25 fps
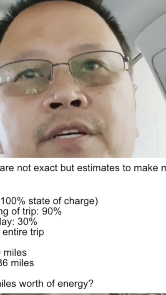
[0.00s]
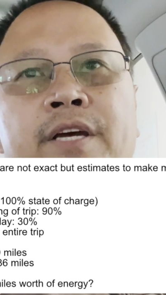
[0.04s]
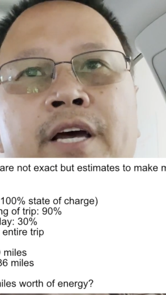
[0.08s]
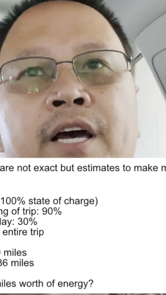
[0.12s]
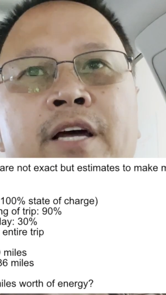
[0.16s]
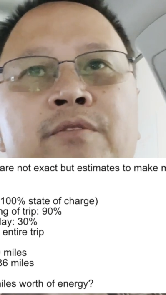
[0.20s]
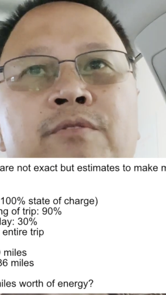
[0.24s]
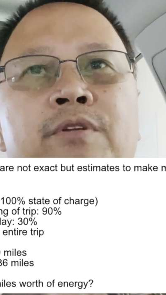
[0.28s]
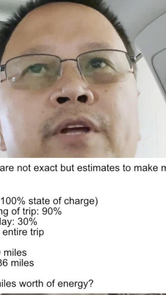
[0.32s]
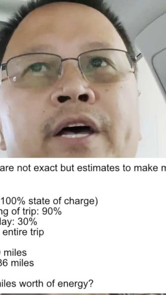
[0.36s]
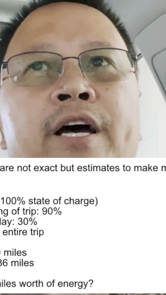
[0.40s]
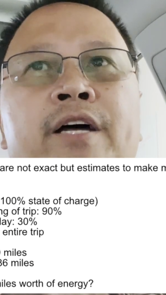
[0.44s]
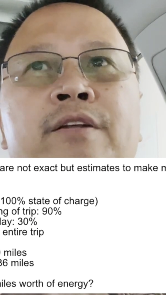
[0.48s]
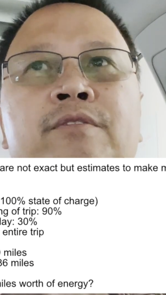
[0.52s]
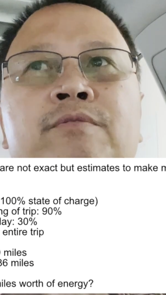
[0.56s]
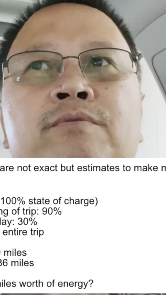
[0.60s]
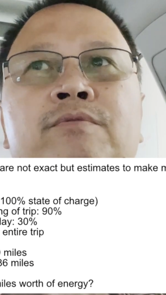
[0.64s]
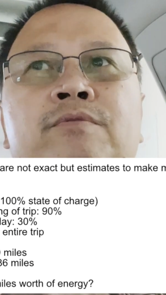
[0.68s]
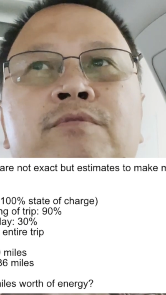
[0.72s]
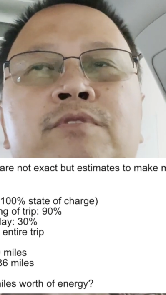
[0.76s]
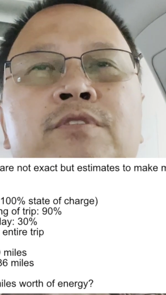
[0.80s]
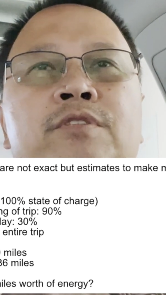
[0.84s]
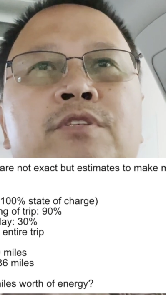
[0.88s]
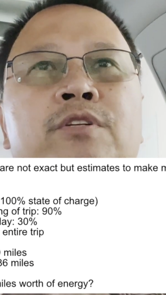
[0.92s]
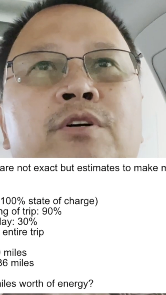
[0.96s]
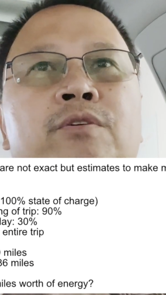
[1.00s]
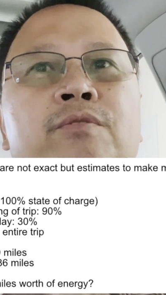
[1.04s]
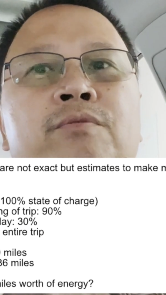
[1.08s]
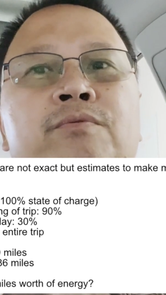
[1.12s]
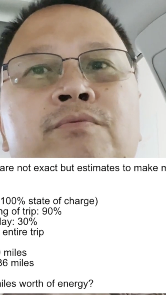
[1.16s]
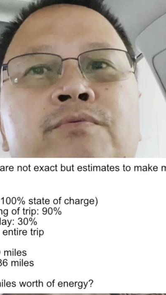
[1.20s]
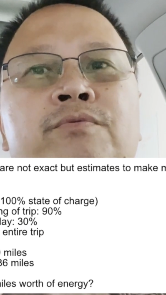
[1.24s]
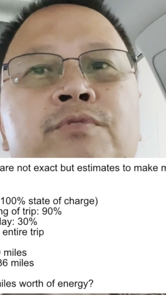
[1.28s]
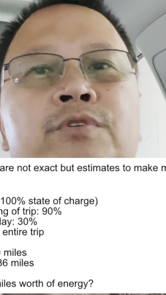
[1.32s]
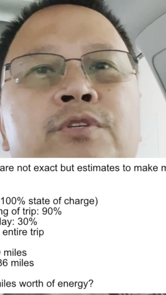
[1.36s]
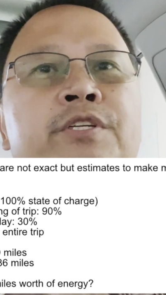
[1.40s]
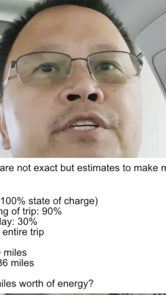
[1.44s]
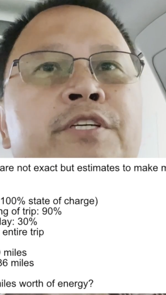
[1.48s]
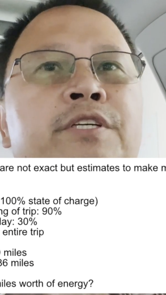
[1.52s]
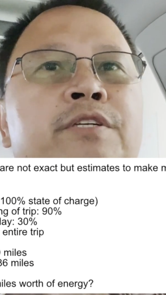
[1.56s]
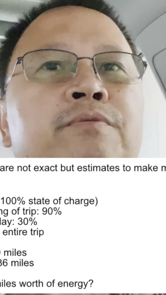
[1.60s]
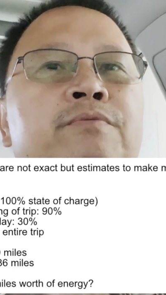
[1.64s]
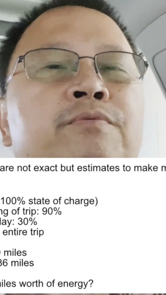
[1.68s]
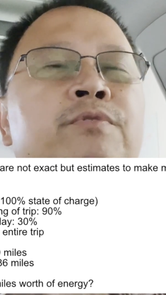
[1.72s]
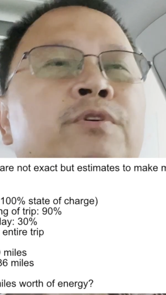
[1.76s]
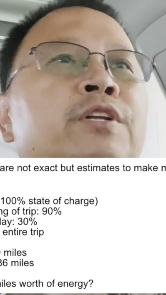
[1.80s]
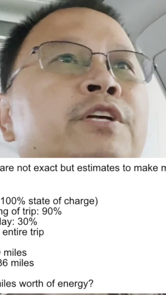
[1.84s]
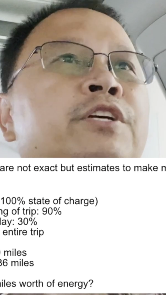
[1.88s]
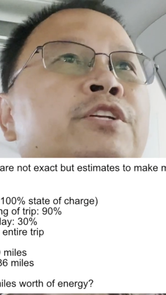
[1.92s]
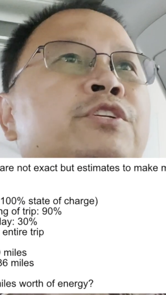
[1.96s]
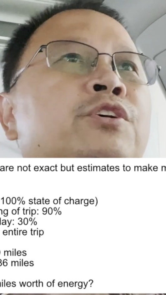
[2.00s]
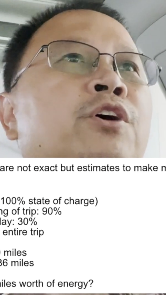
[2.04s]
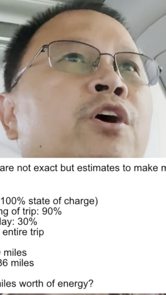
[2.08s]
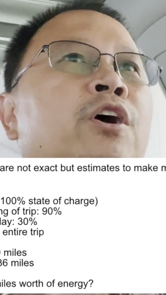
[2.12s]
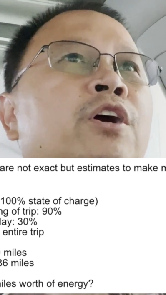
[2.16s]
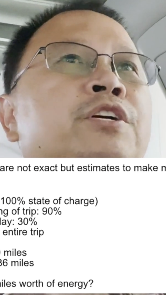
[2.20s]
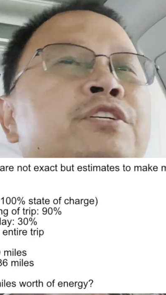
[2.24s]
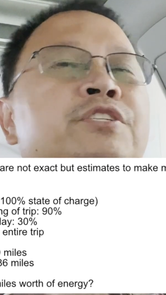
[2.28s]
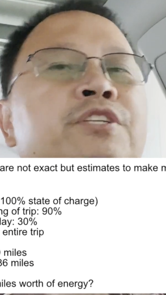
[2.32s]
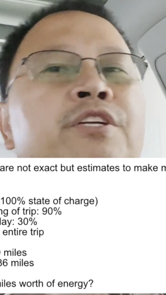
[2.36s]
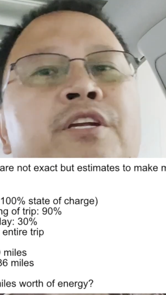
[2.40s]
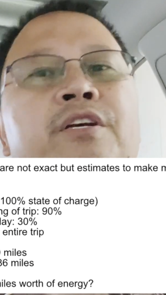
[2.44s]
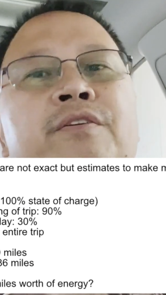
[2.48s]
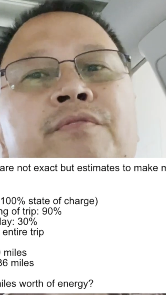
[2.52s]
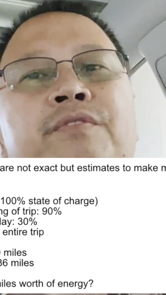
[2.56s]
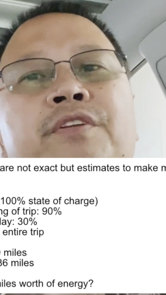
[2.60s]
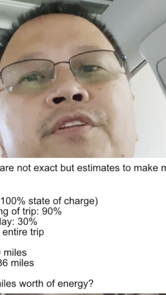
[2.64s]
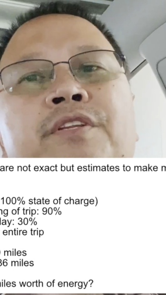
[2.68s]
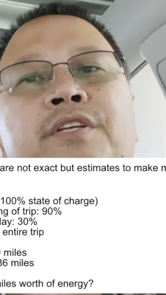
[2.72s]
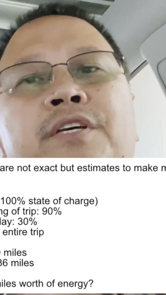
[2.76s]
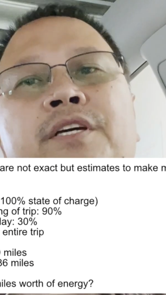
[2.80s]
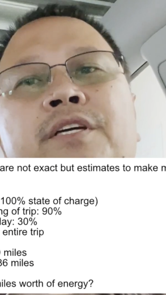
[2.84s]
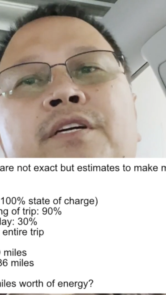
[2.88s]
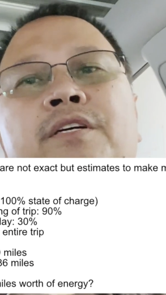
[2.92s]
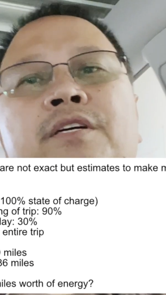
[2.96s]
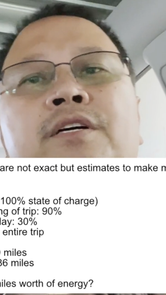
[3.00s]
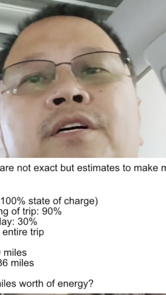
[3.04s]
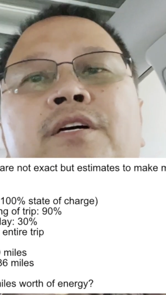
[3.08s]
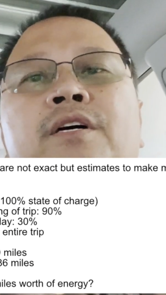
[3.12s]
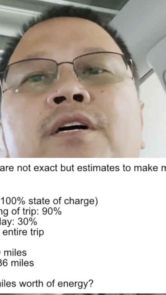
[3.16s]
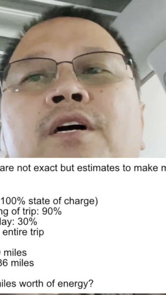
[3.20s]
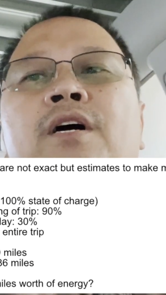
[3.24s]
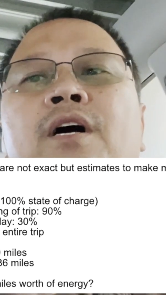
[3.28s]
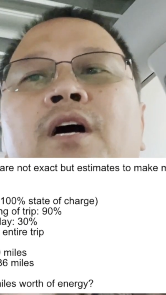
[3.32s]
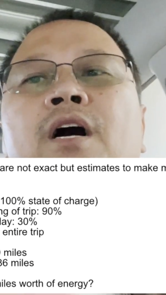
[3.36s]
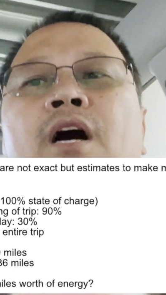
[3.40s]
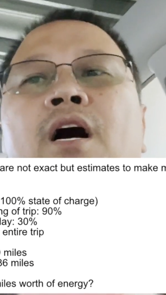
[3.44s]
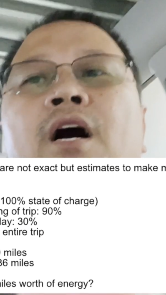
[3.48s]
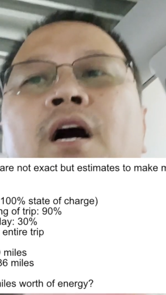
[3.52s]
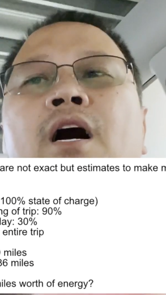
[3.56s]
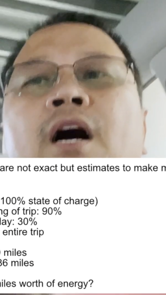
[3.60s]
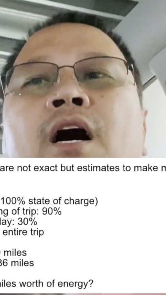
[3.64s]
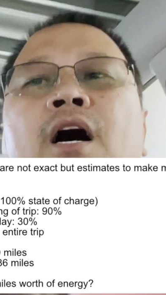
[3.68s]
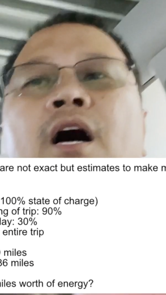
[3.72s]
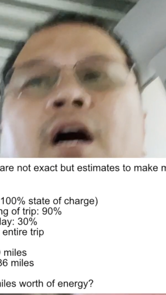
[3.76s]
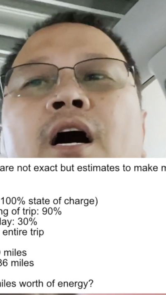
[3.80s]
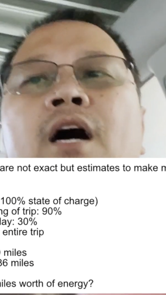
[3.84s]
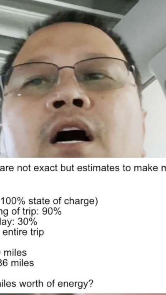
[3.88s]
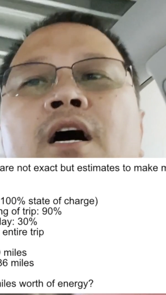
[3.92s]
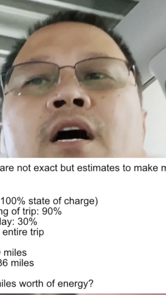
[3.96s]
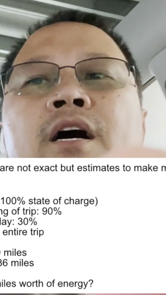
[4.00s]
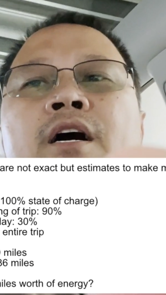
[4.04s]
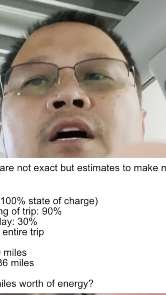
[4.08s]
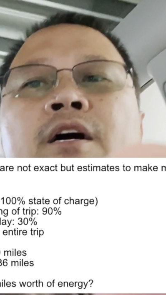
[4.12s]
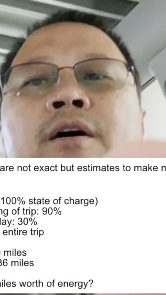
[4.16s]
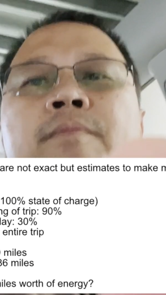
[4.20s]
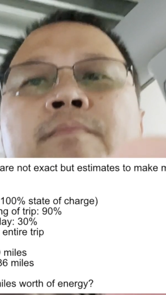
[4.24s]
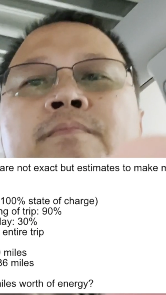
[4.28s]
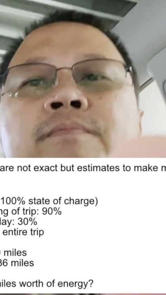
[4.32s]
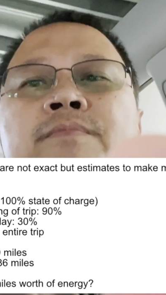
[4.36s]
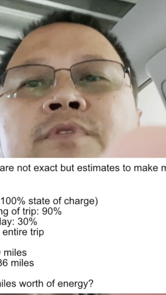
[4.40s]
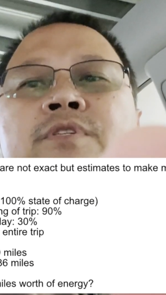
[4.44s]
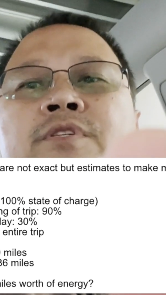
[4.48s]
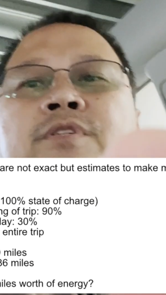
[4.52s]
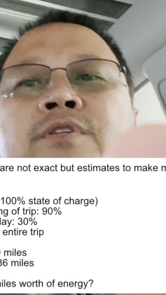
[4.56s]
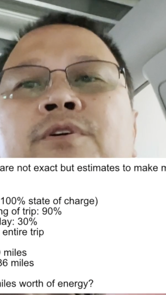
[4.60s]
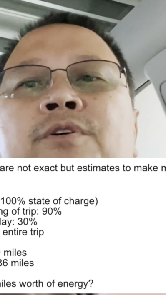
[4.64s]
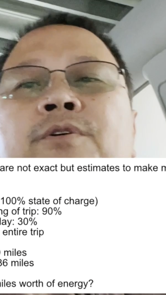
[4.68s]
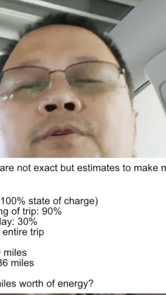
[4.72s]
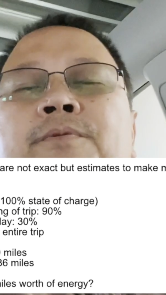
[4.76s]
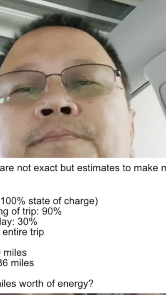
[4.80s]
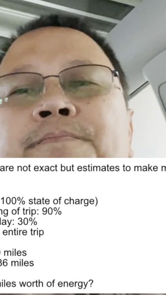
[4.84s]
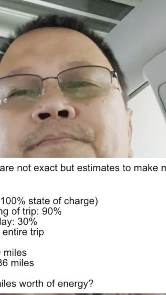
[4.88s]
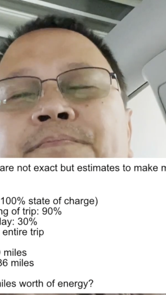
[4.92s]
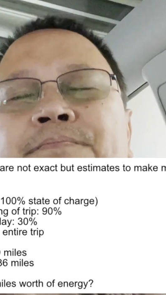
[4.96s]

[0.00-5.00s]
at you know, fully charged and everything. So